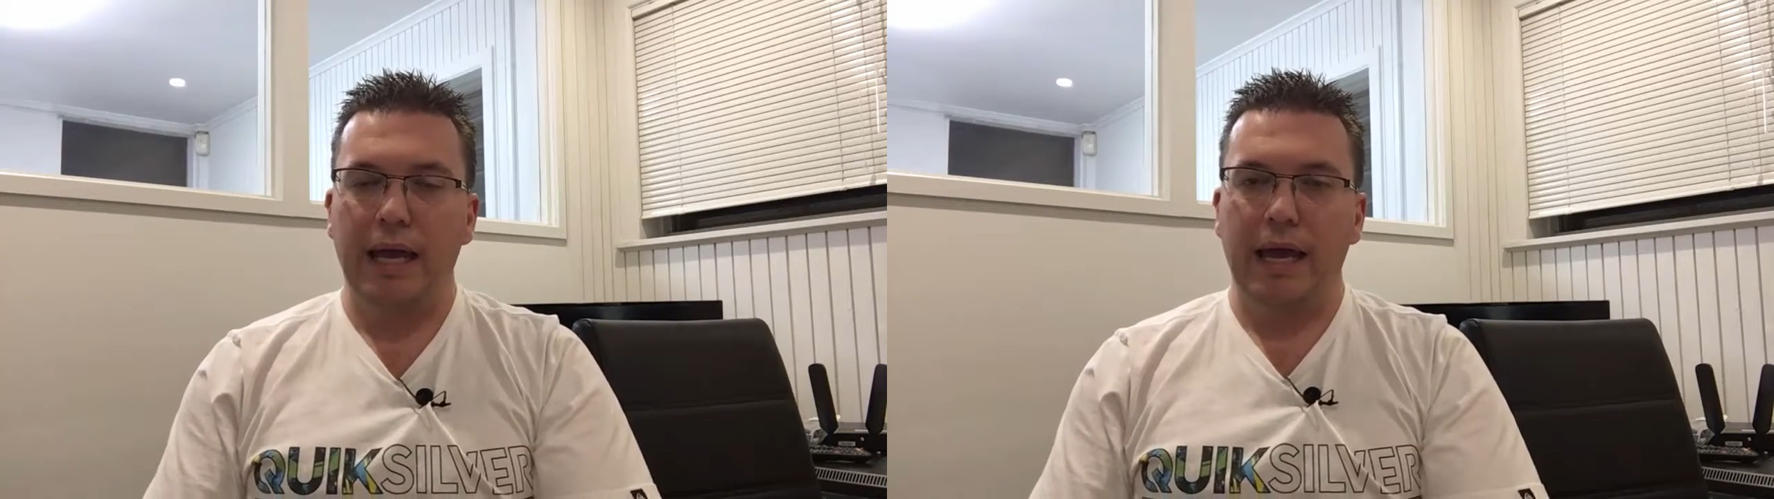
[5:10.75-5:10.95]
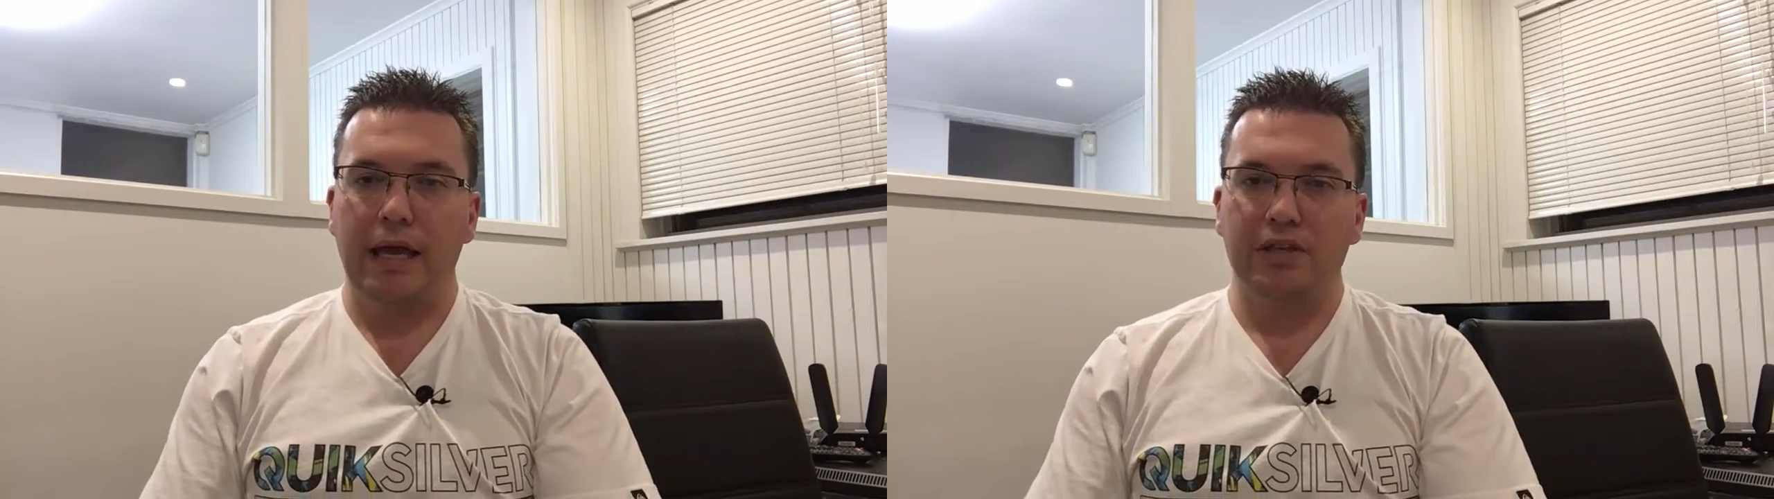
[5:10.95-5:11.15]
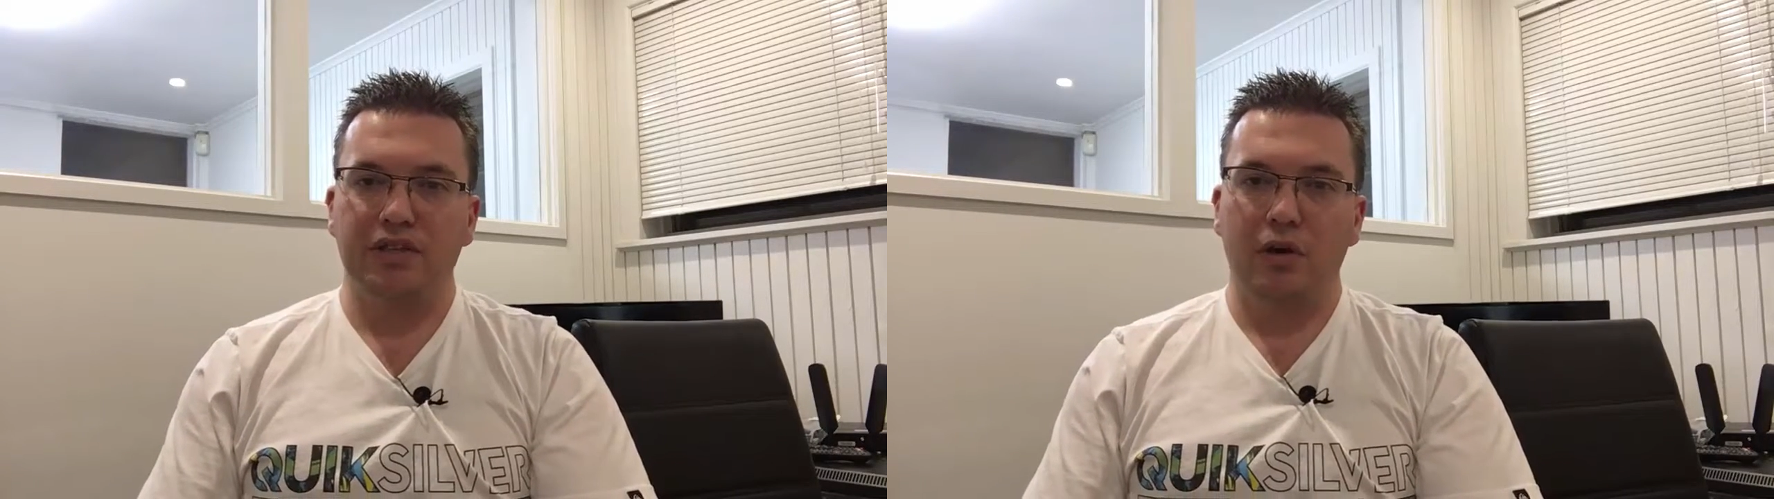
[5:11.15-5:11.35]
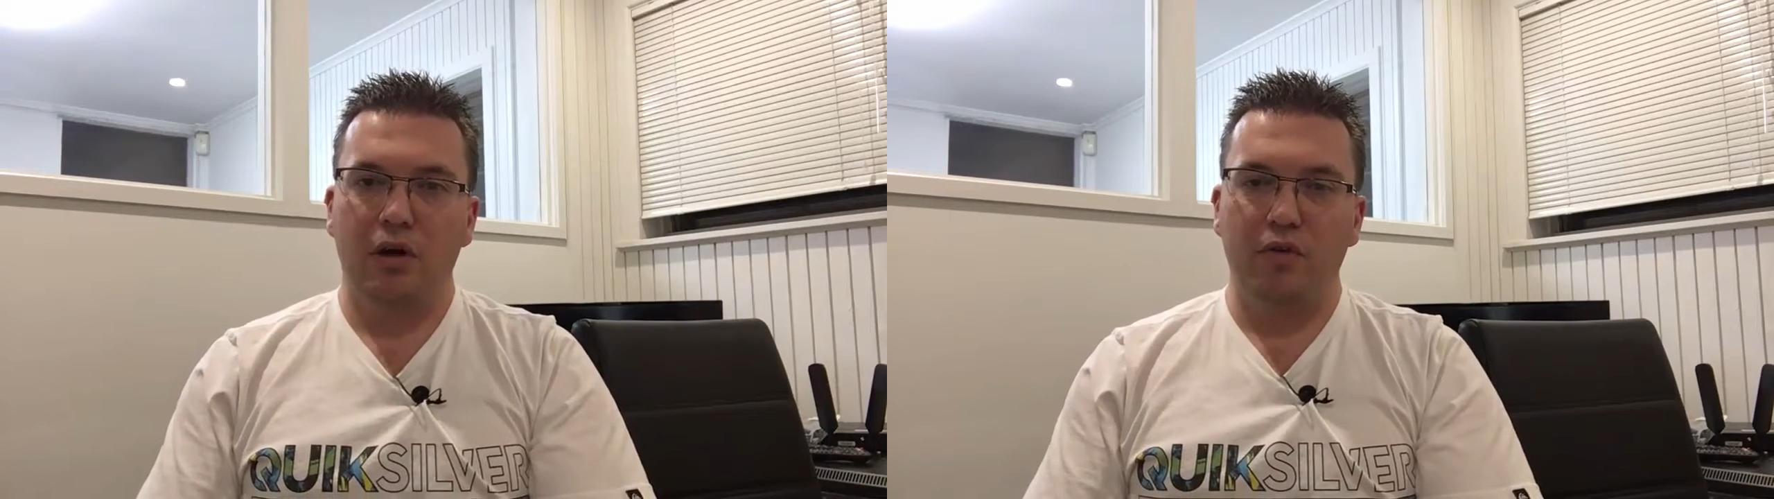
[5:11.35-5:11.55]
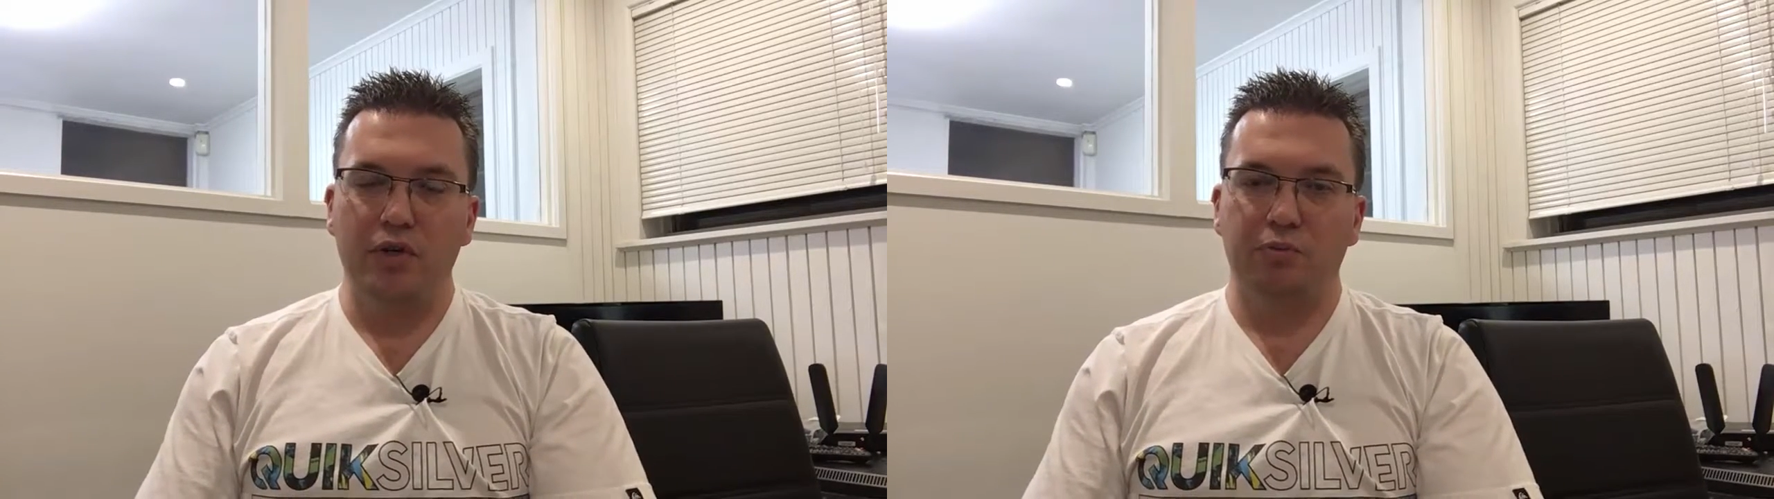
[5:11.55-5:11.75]
And so
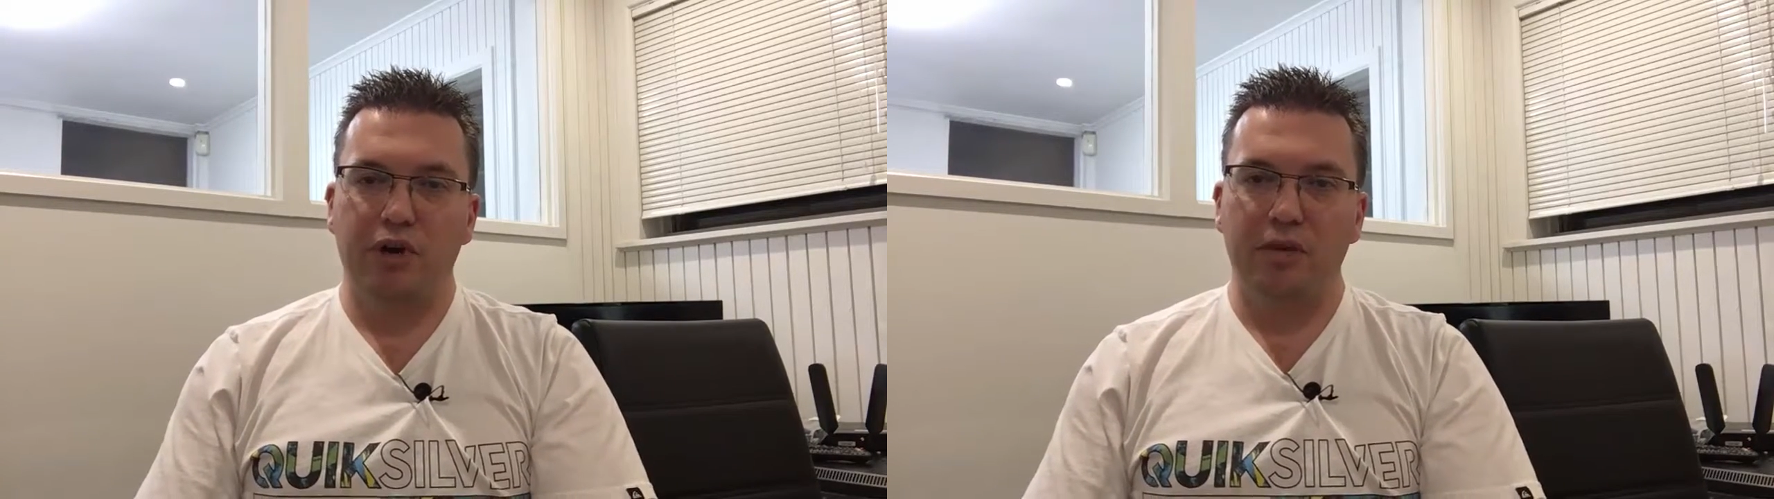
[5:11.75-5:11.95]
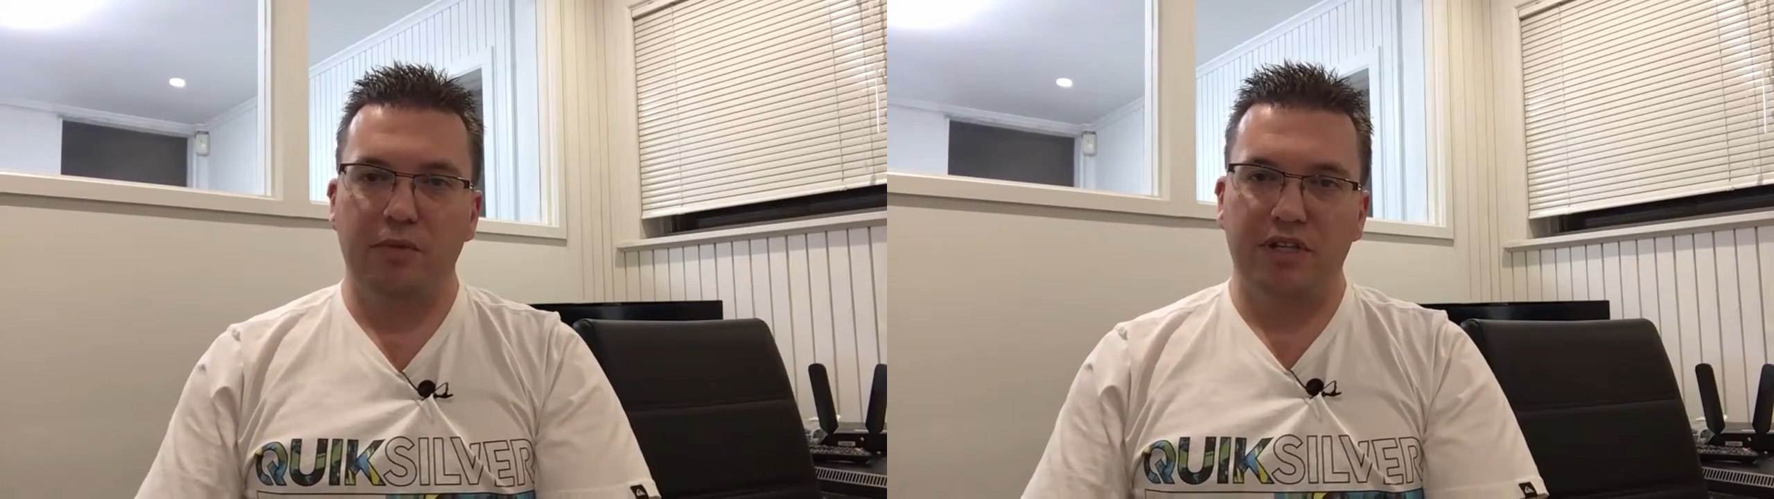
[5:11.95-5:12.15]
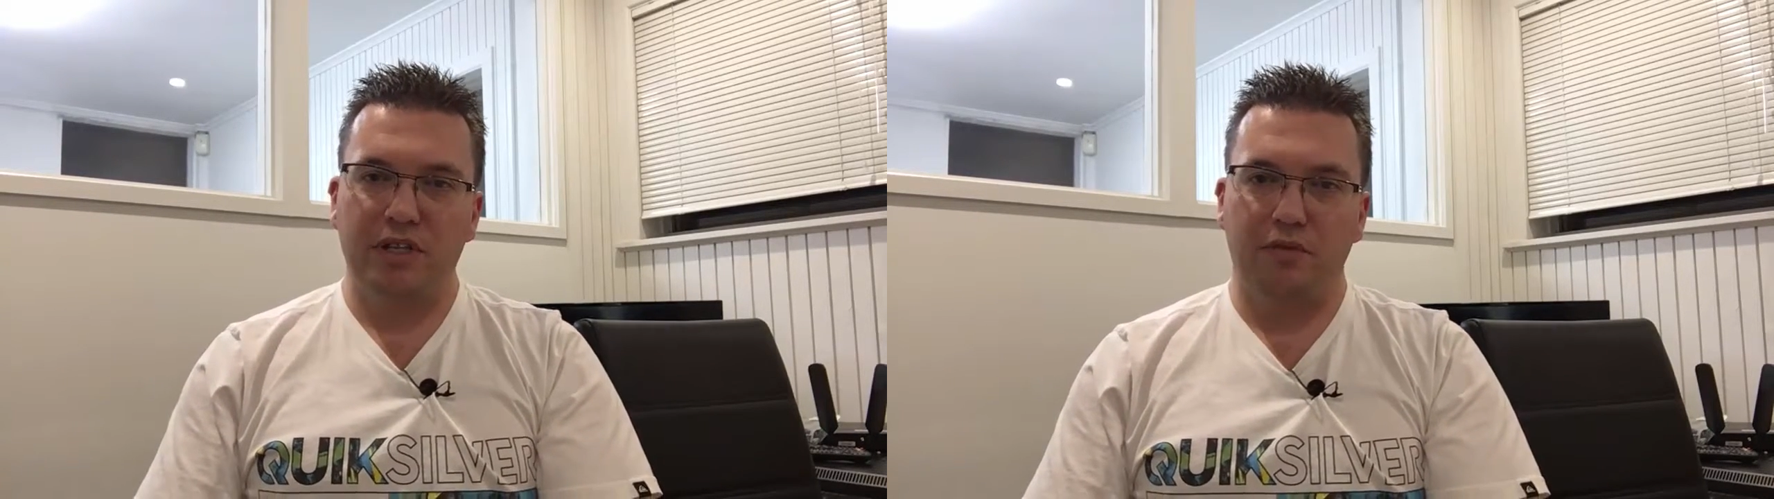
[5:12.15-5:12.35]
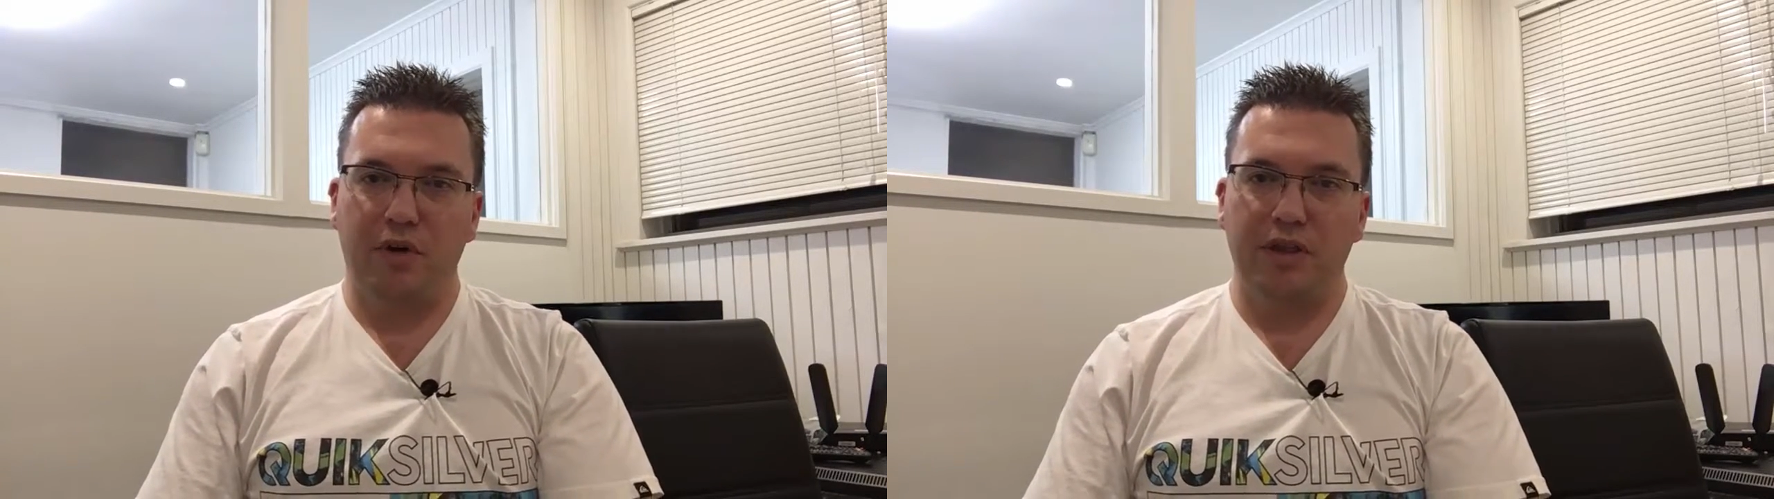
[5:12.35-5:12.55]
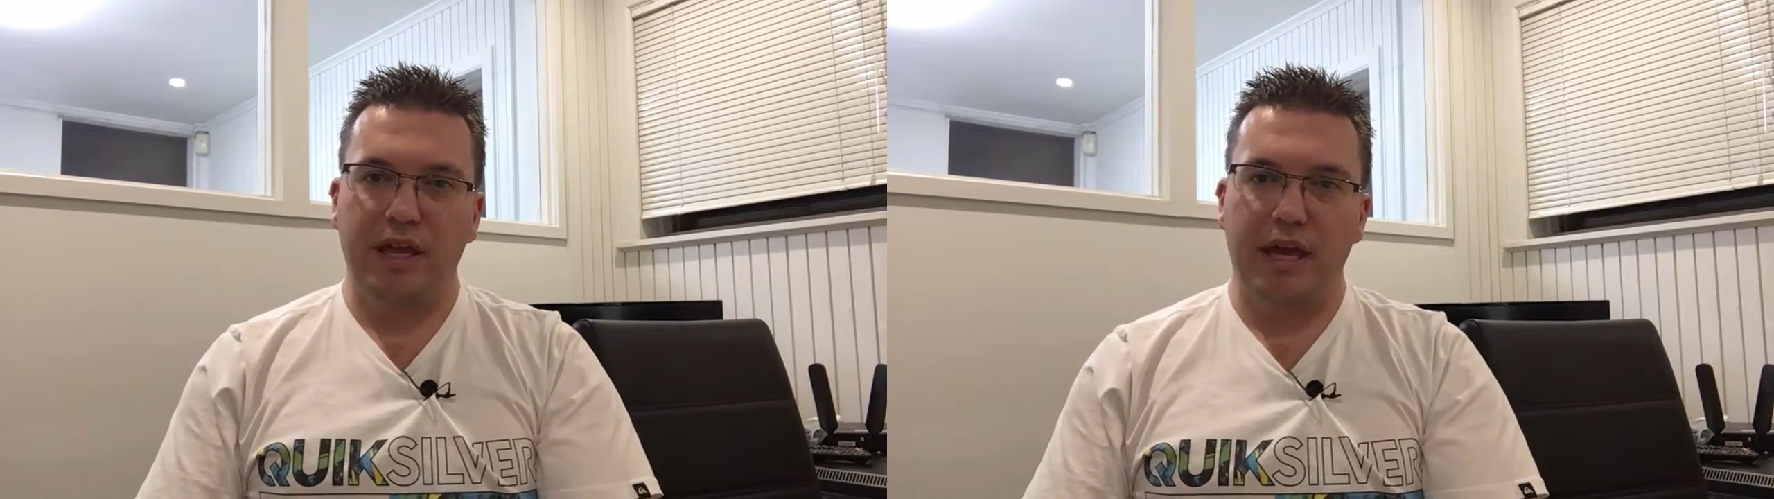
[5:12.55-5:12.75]
I've always prided myself
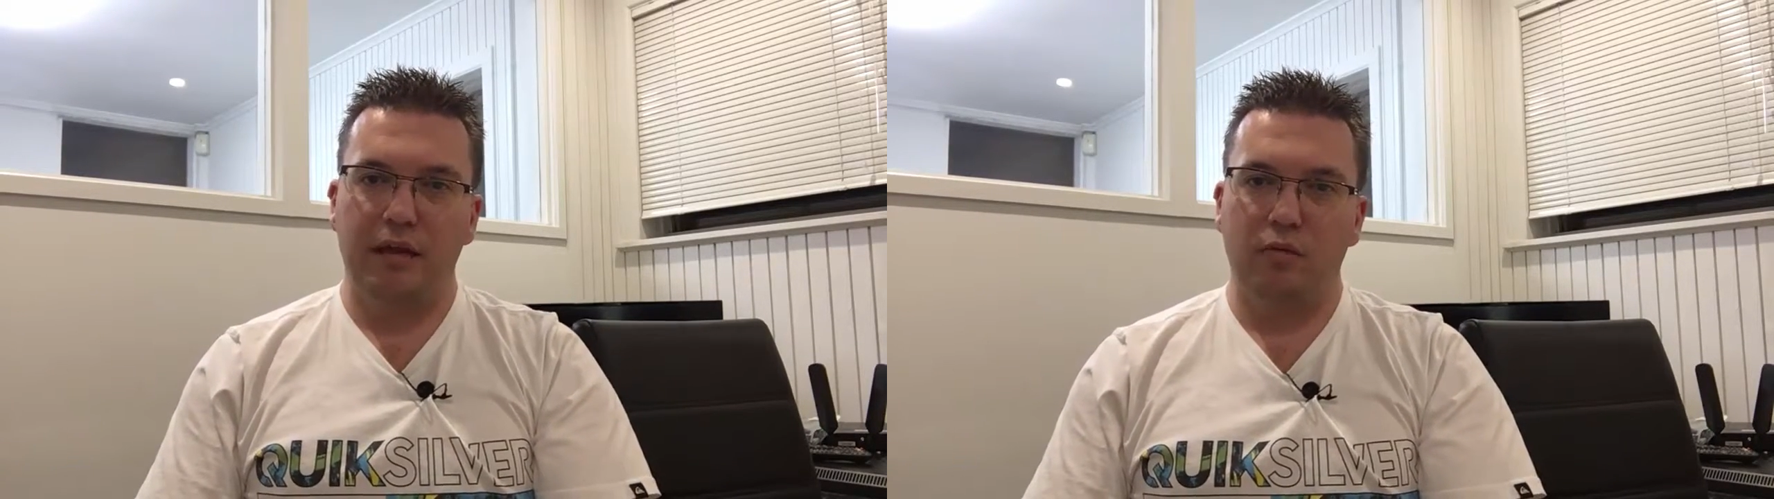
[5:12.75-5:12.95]
on that,